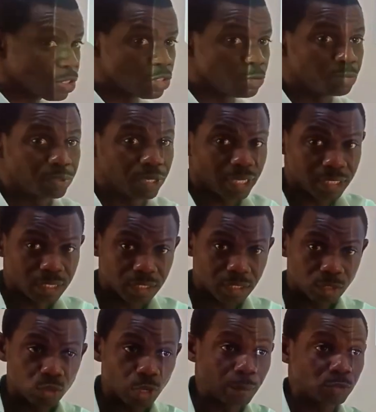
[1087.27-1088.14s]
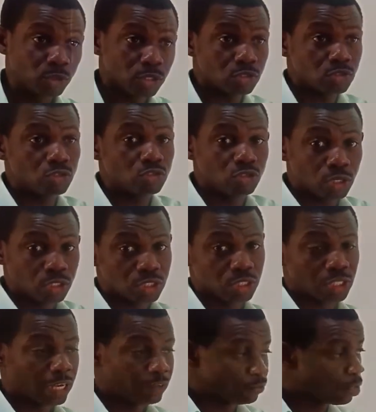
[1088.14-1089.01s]
is blessed. So I'm just
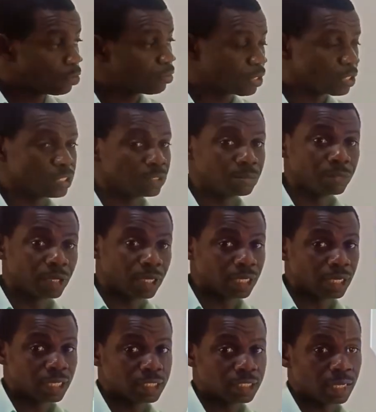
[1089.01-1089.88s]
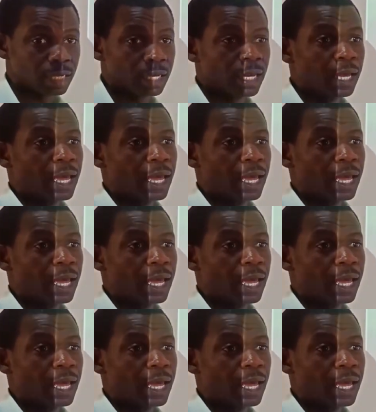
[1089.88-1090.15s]
judging. I've not read the main letter.